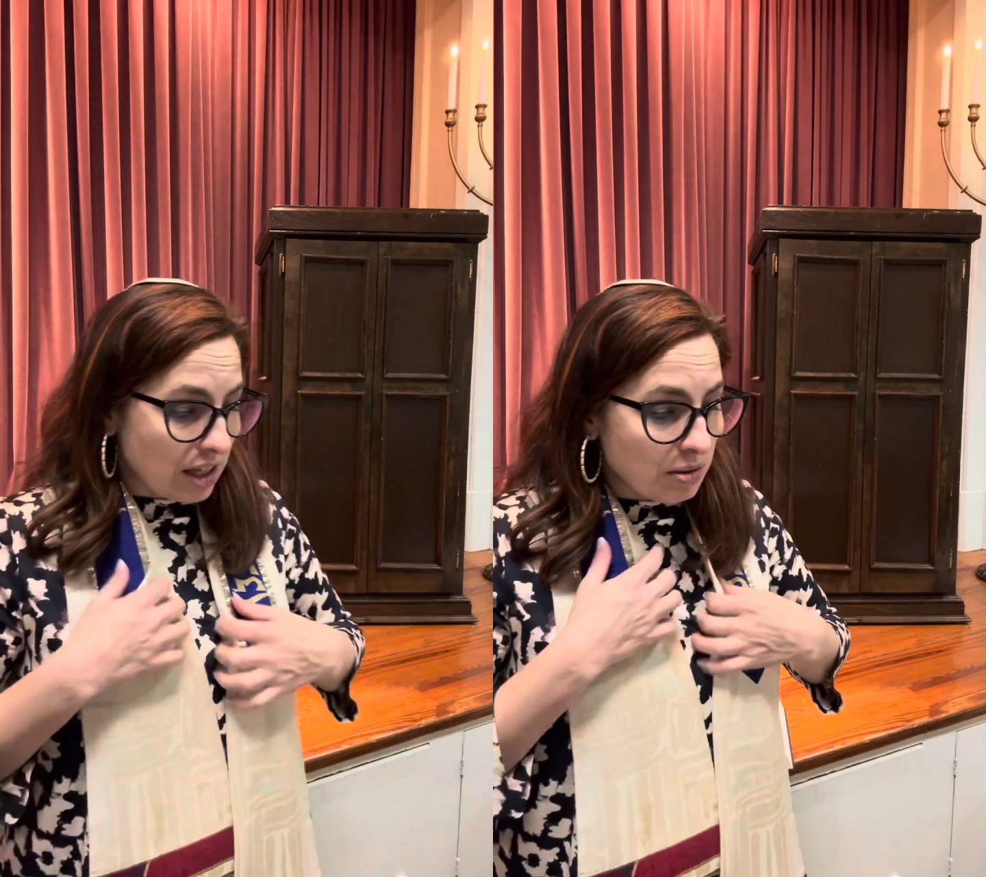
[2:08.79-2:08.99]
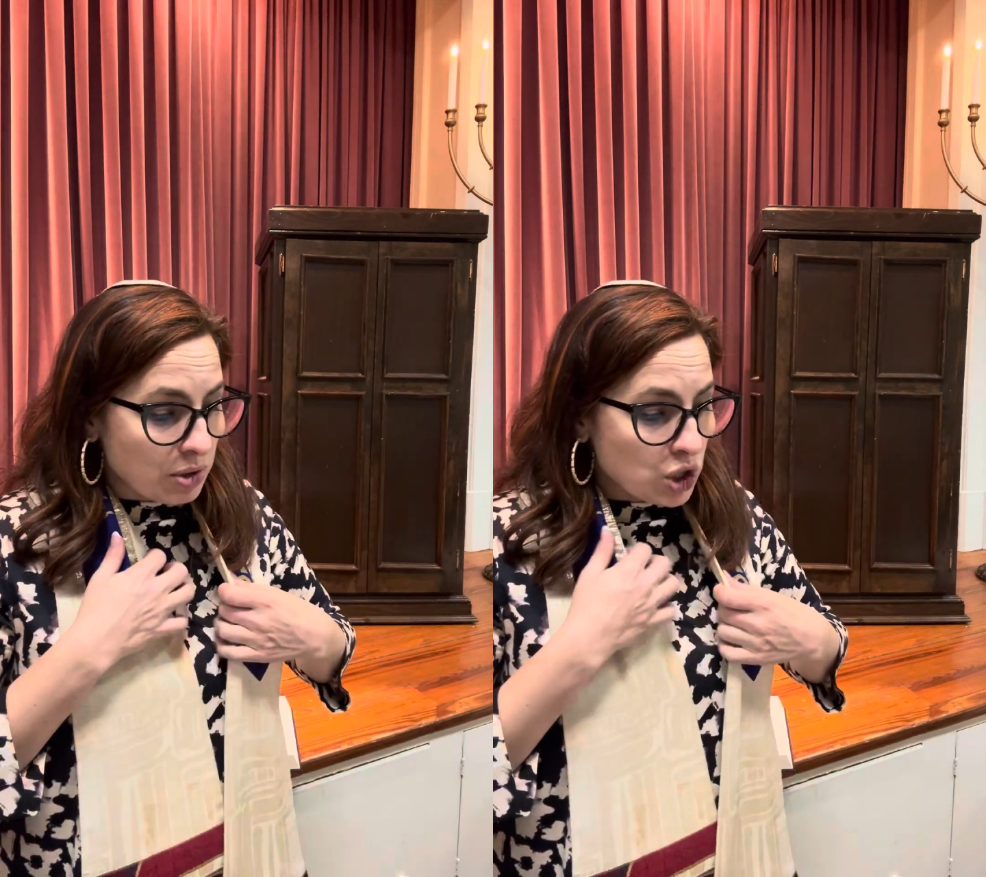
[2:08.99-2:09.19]

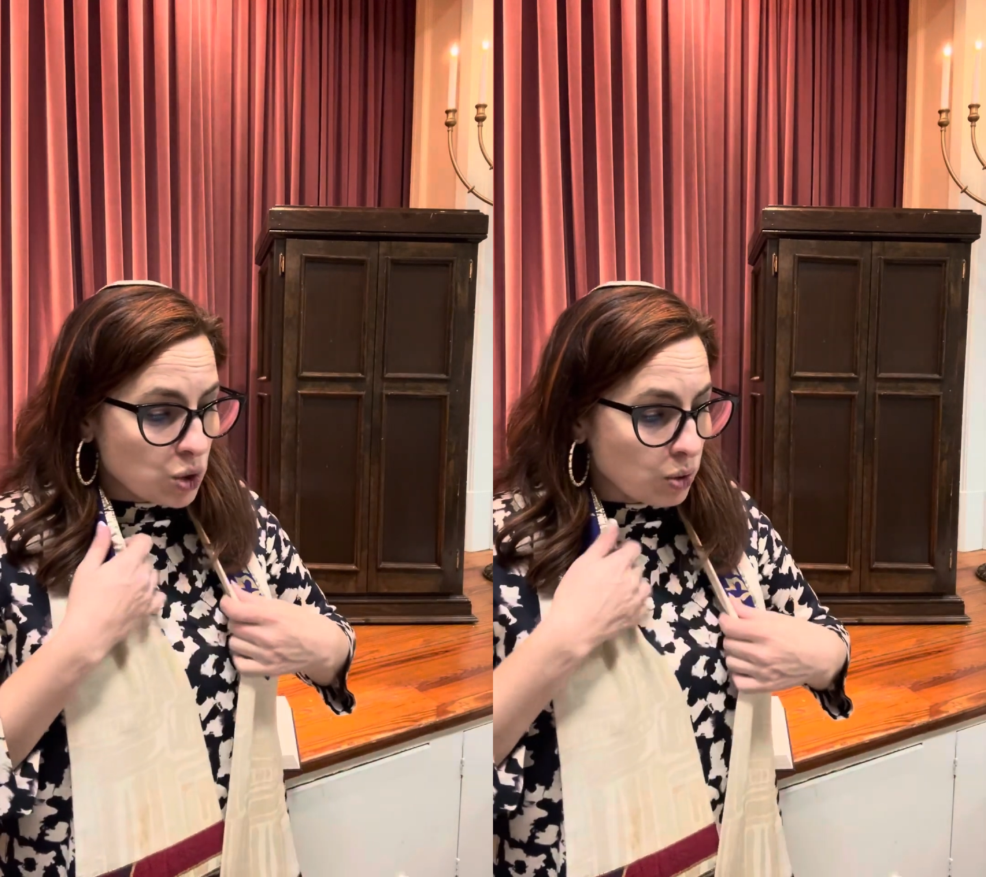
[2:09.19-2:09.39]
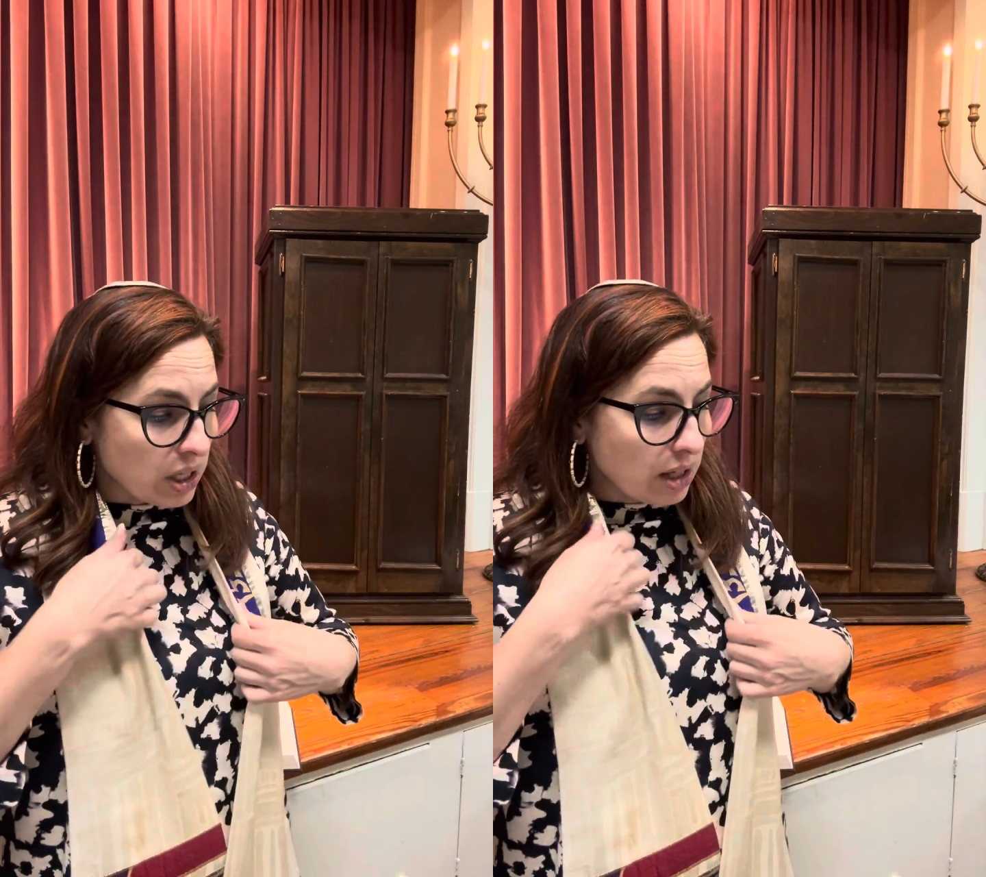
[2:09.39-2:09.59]

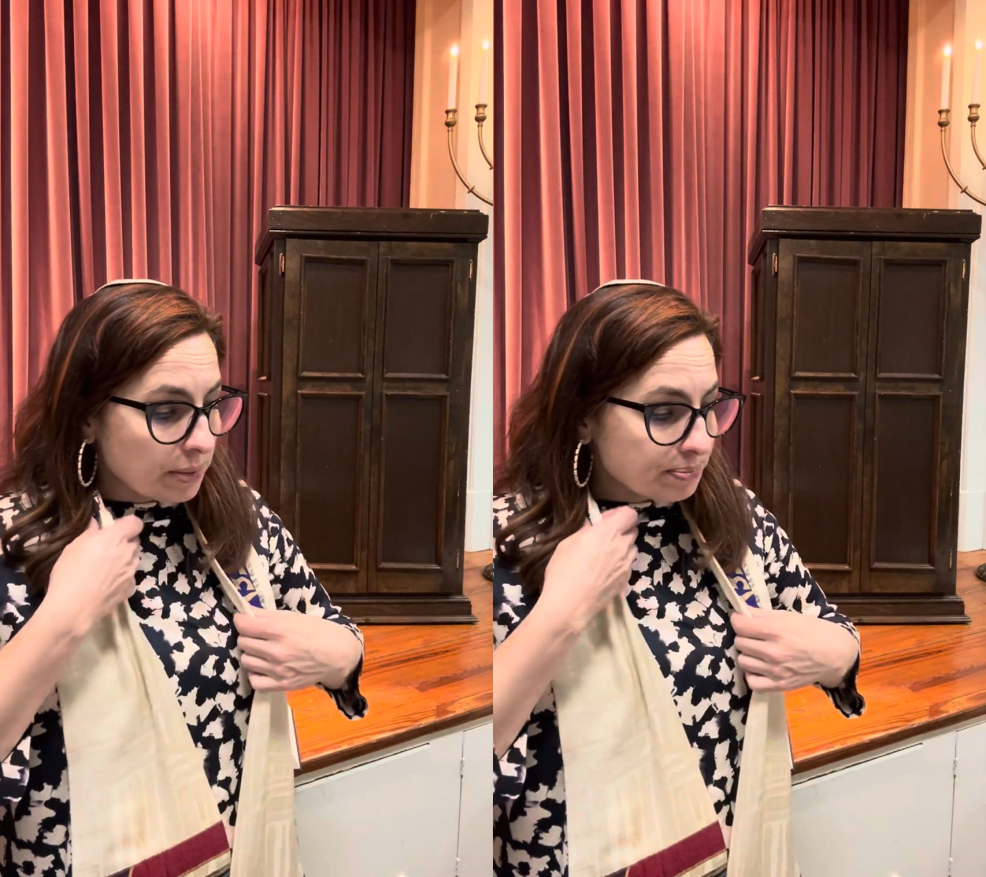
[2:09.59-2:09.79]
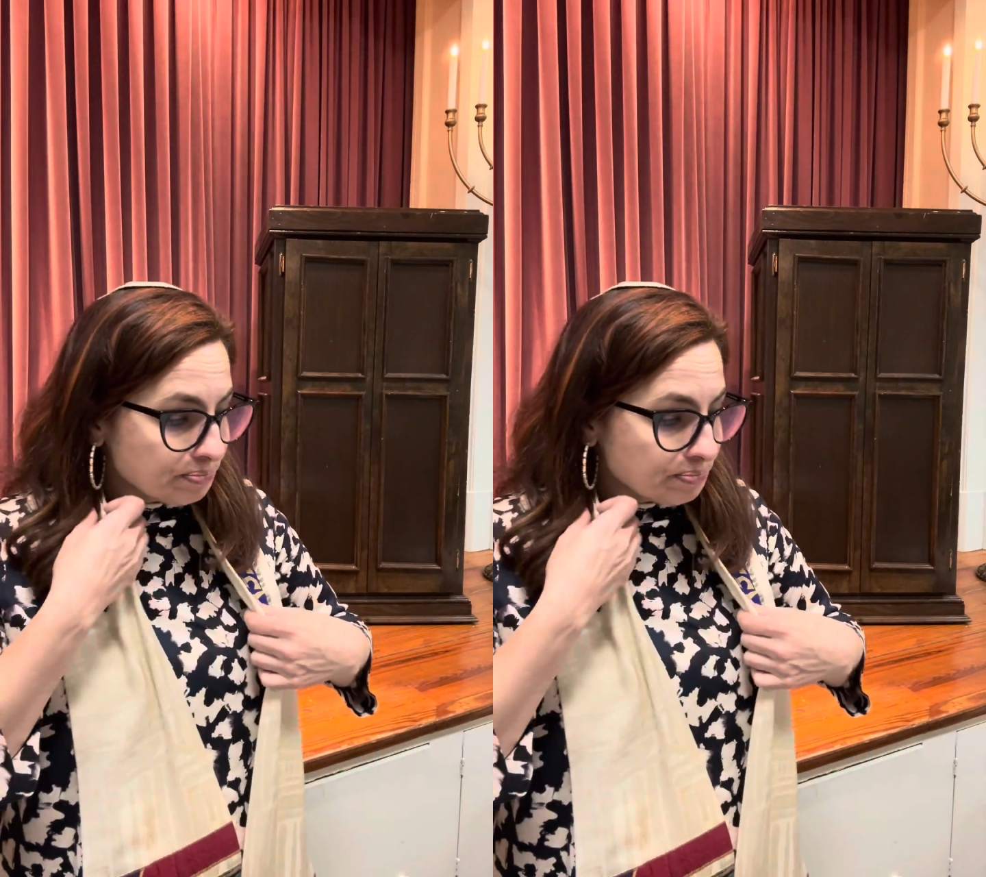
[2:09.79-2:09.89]
imagery,